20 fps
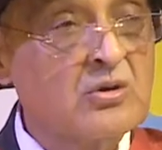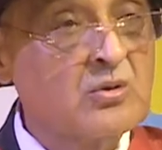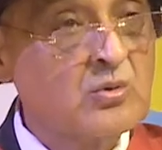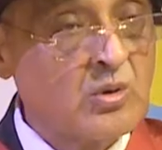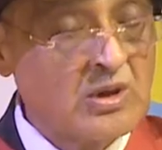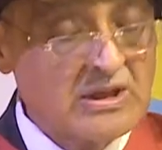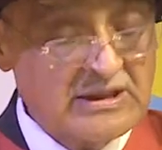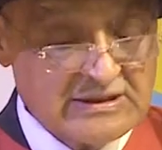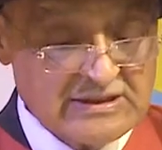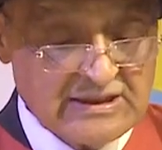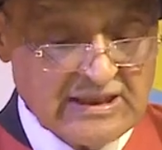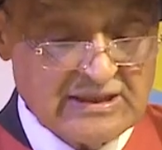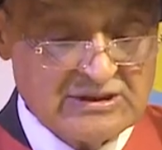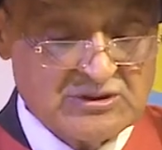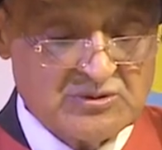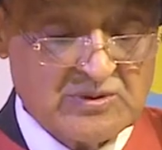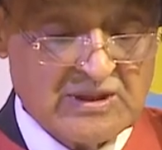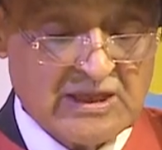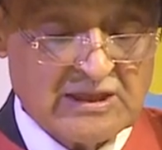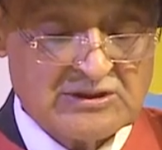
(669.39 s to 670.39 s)
quality
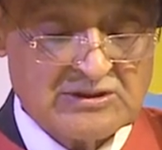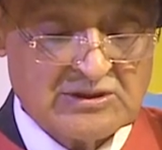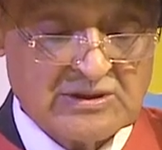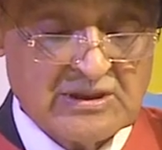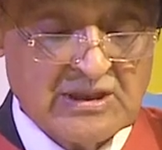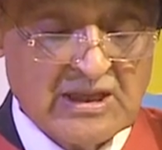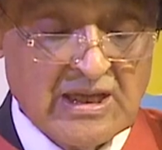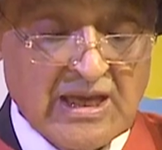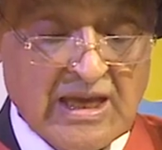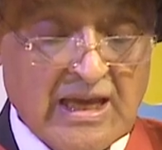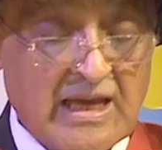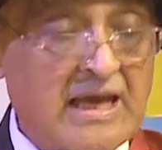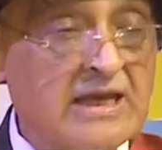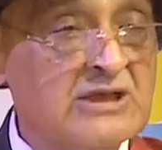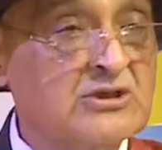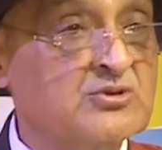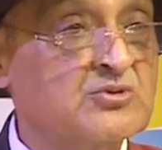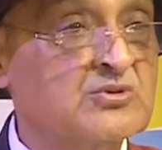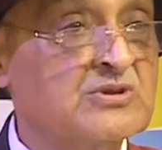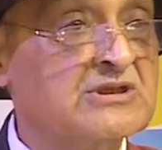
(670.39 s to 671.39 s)
education
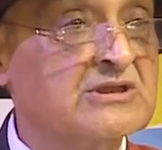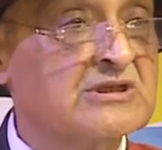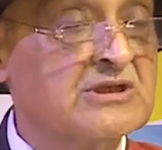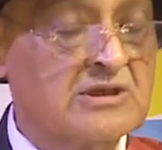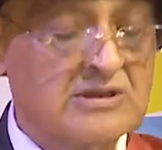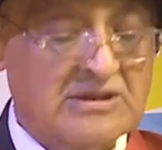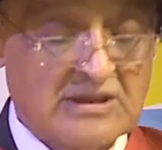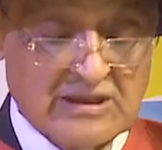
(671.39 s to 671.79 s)
and judicial